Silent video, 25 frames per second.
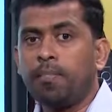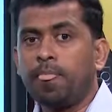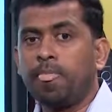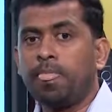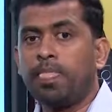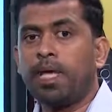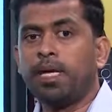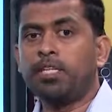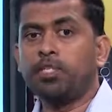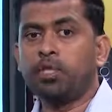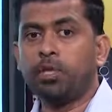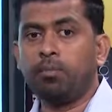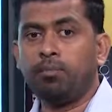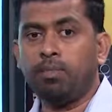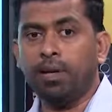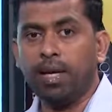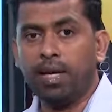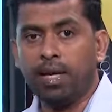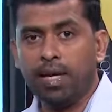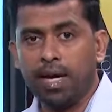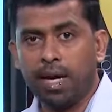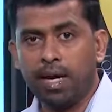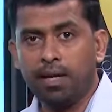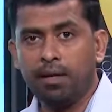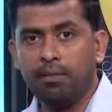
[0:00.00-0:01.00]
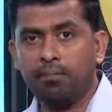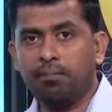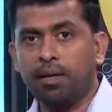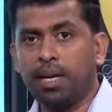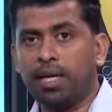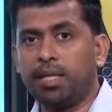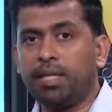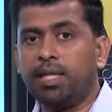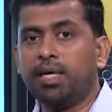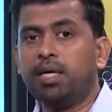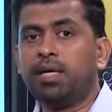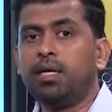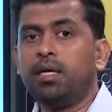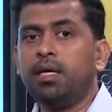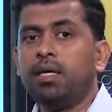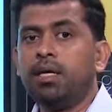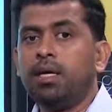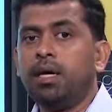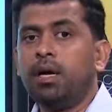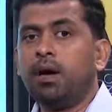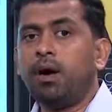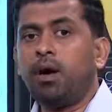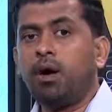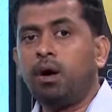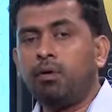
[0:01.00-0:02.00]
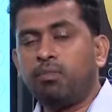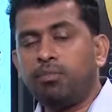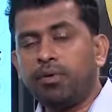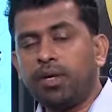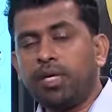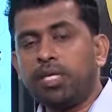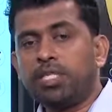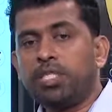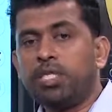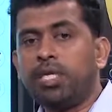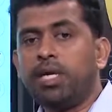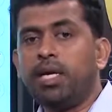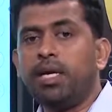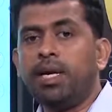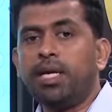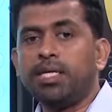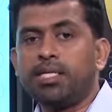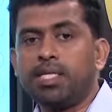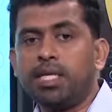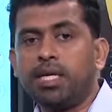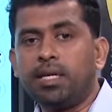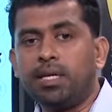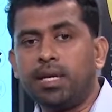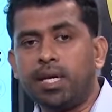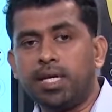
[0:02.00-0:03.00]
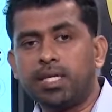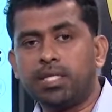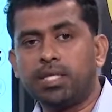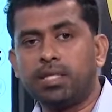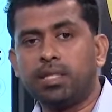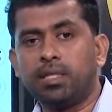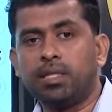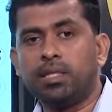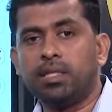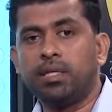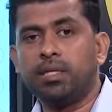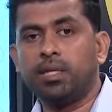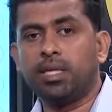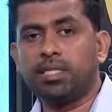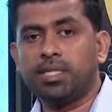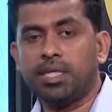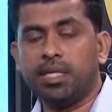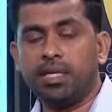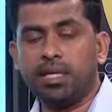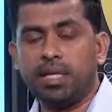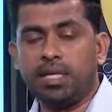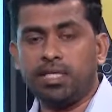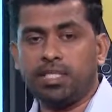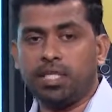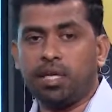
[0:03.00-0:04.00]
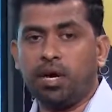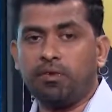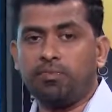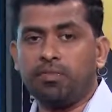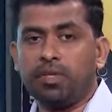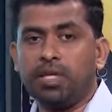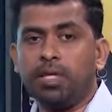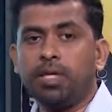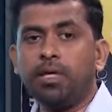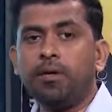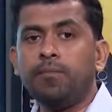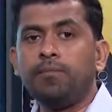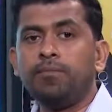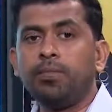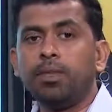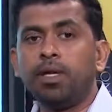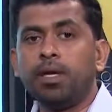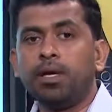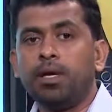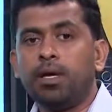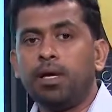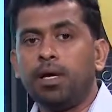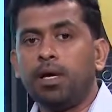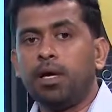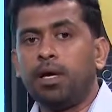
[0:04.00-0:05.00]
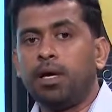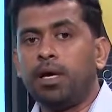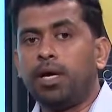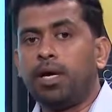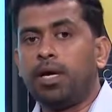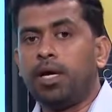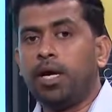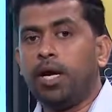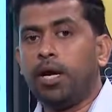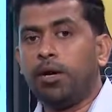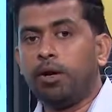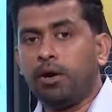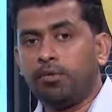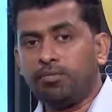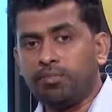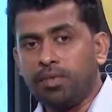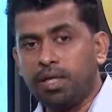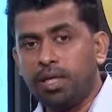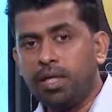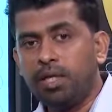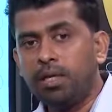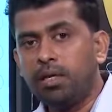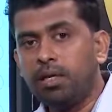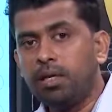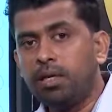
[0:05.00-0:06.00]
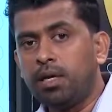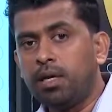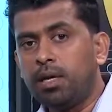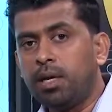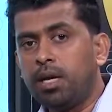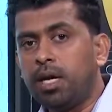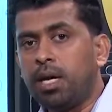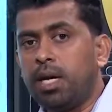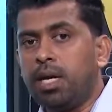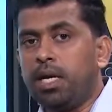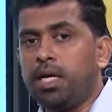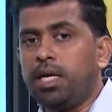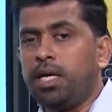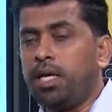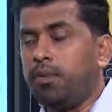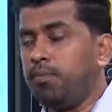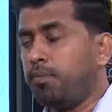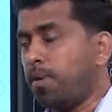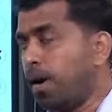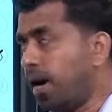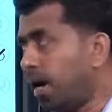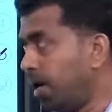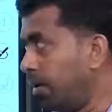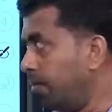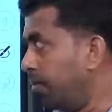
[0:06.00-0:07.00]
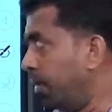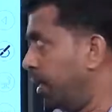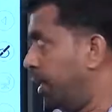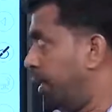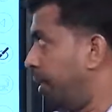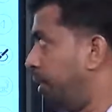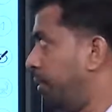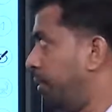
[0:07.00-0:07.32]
That should be done by the official designation of the head of the department.